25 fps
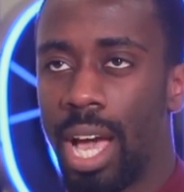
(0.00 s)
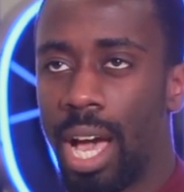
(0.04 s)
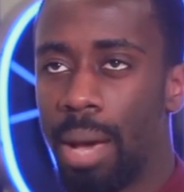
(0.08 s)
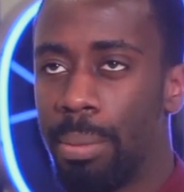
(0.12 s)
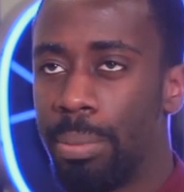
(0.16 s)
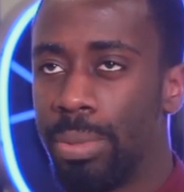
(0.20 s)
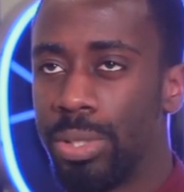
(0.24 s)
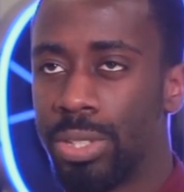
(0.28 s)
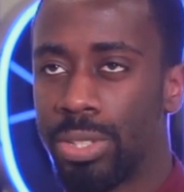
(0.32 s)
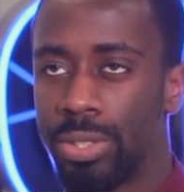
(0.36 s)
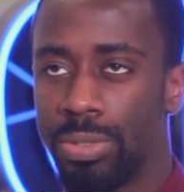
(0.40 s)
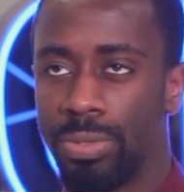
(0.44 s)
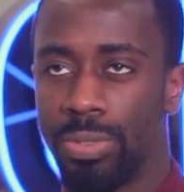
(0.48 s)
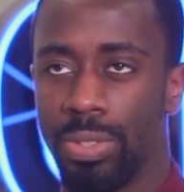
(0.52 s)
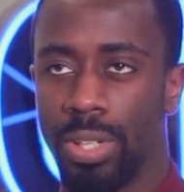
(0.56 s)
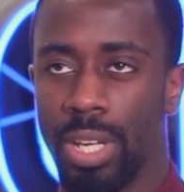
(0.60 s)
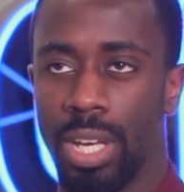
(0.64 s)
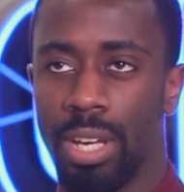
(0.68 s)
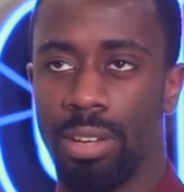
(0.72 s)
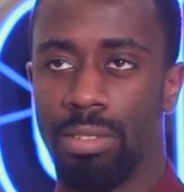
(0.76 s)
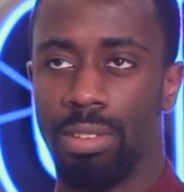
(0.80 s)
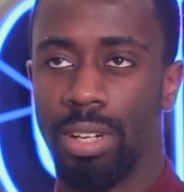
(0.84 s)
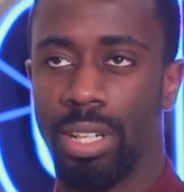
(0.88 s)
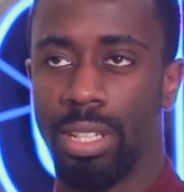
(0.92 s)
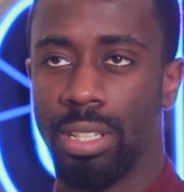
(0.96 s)

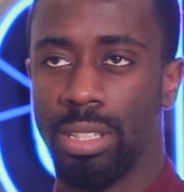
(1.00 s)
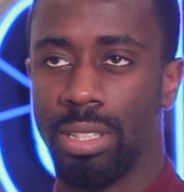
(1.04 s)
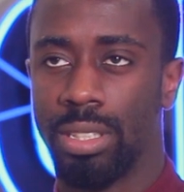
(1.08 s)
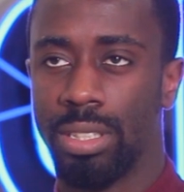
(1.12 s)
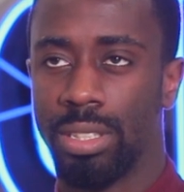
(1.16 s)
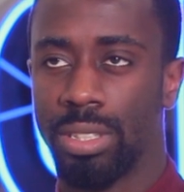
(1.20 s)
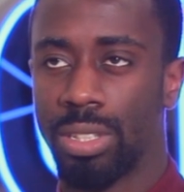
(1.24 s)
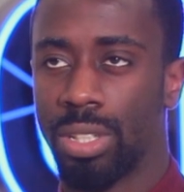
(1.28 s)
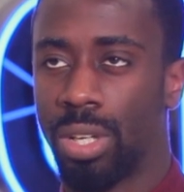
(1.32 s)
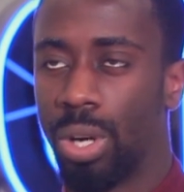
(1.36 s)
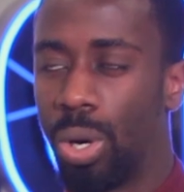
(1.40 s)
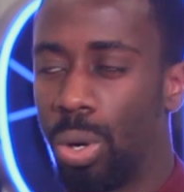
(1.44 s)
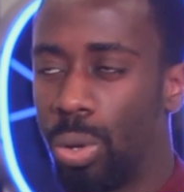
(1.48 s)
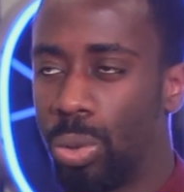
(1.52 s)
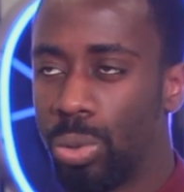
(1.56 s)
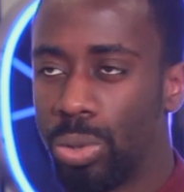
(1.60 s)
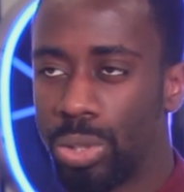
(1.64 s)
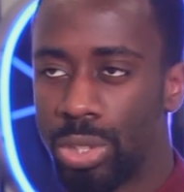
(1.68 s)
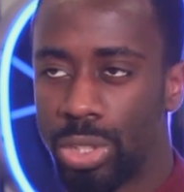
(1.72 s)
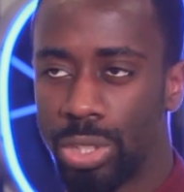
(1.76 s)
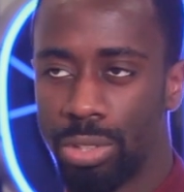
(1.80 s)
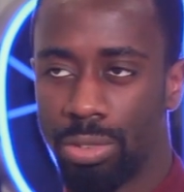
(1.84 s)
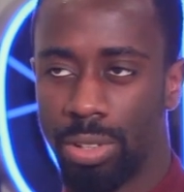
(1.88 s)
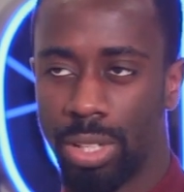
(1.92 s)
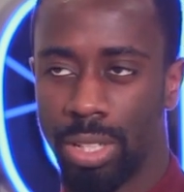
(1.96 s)
atmosphere and this
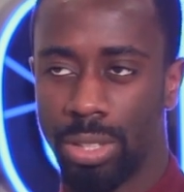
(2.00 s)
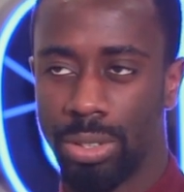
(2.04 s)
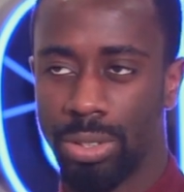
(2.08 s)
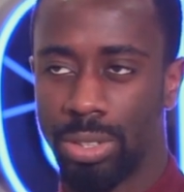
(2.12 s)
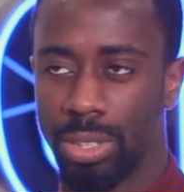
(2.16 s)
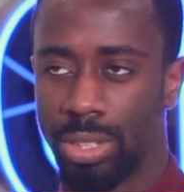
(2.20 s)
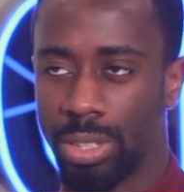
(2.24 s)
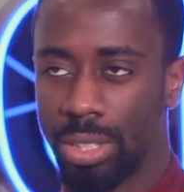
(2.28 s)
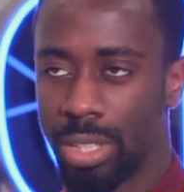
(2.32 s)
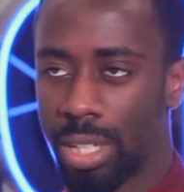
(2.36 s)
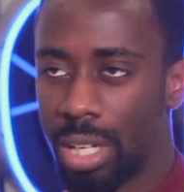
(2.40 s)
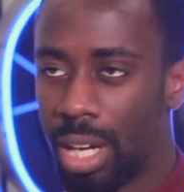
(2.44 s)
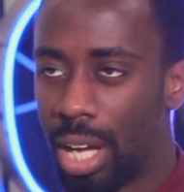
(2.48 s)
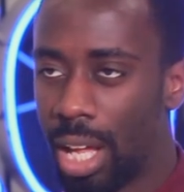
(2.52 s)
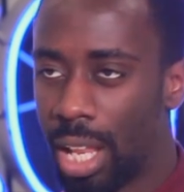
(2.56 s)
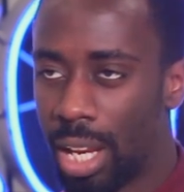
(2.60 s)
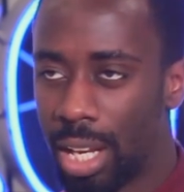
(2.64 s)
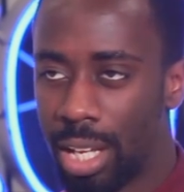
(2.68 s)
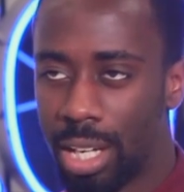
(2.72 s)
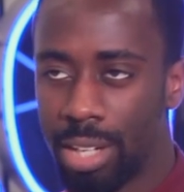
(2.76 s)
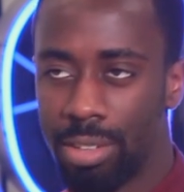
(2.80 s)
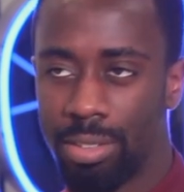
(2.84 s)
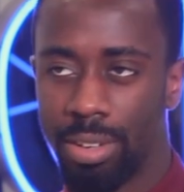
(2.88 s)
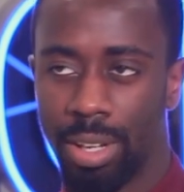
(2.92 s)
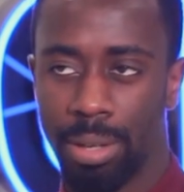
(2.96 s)
culture and it's this
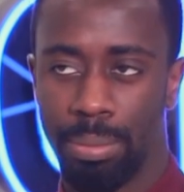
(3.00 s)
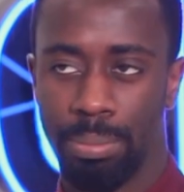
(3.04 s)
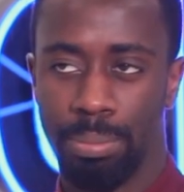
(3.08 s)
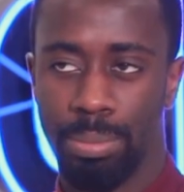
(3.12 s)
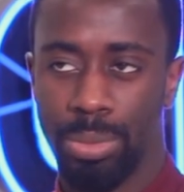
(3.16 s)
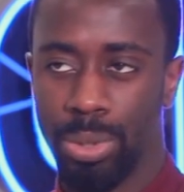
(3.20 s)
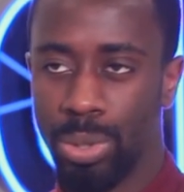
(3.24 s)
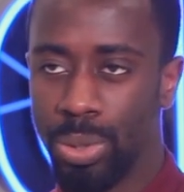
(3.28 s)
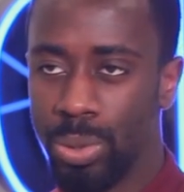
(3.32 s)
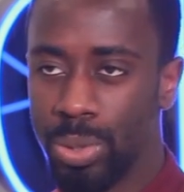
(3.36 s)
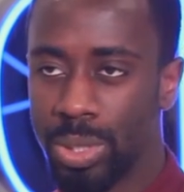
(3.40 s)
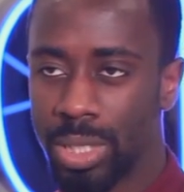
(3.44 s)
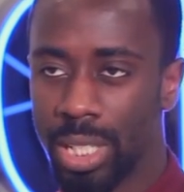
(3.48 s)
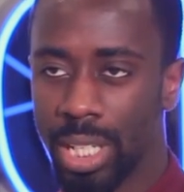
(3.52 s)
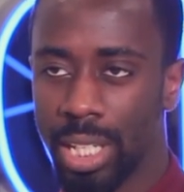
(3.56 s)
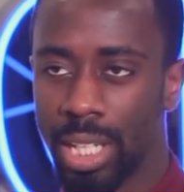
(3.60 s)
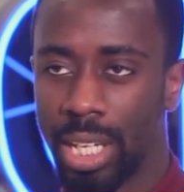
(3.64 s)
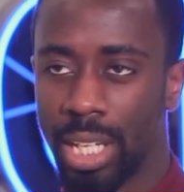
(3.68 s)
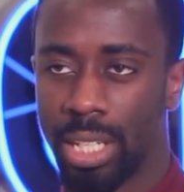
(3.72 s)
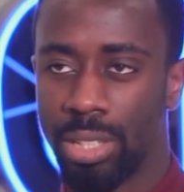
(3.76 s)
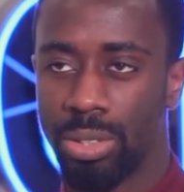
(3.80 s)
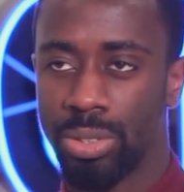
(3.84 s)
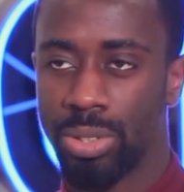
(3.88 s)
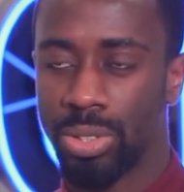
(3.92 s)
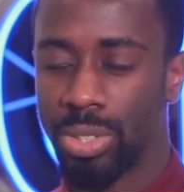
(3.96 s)
color and music
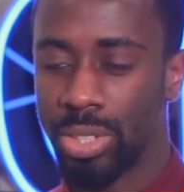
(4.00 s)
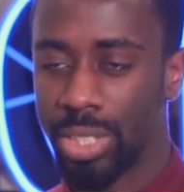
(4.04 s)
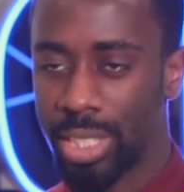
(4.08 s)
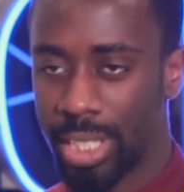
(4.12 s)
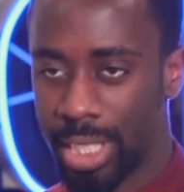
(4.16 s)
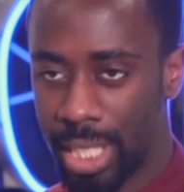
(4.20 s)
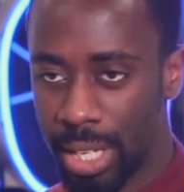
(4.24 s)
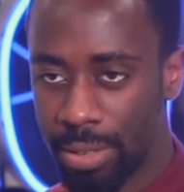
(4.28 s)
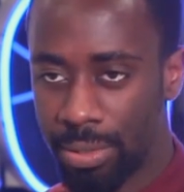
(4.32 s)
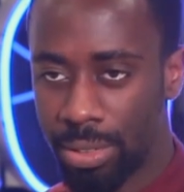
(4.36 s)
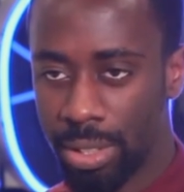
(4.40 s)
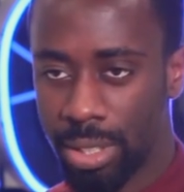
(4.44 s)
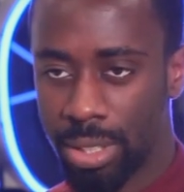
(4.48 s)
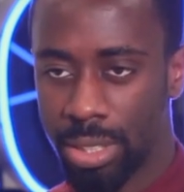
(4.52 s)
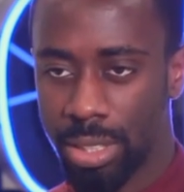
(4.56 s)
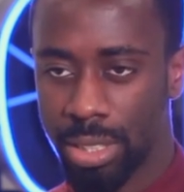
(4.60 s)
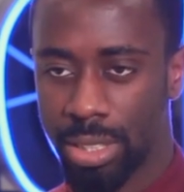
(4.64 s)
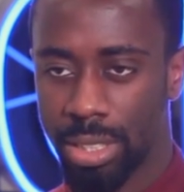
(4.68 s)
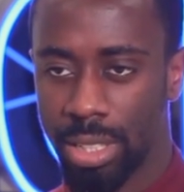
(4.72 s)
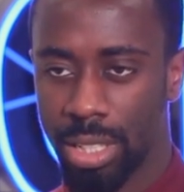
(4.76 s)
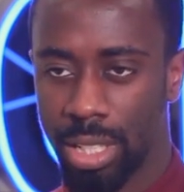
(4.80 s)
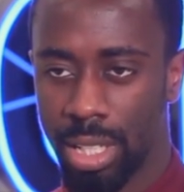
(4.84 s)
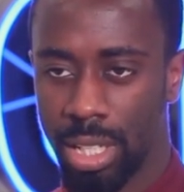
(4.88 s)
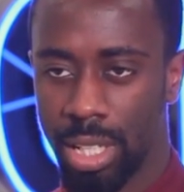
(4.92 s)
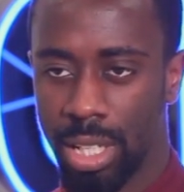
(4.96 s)
and it's a
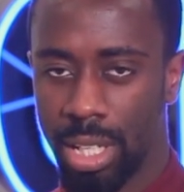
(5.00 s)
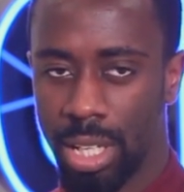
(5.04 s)
togetherness.